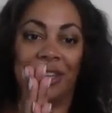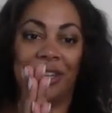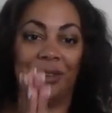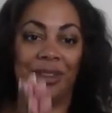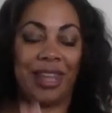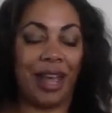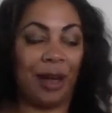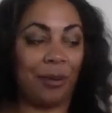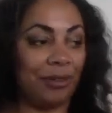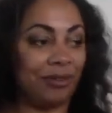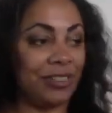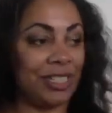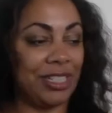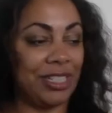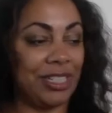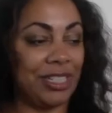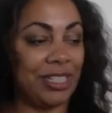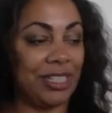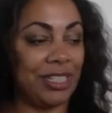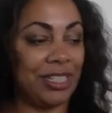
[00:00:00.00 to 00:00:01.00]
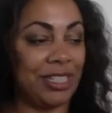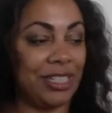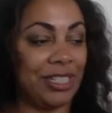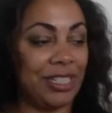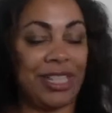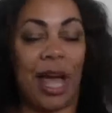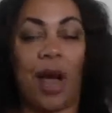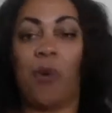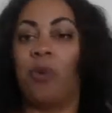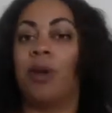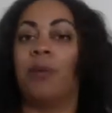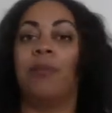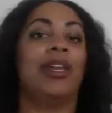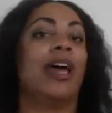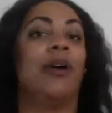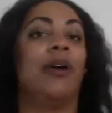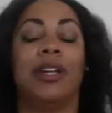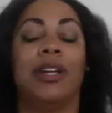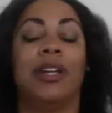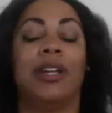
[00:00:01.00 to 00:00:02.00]
And now we've just got
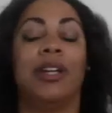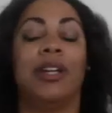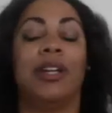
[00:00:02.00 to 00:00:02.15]
women out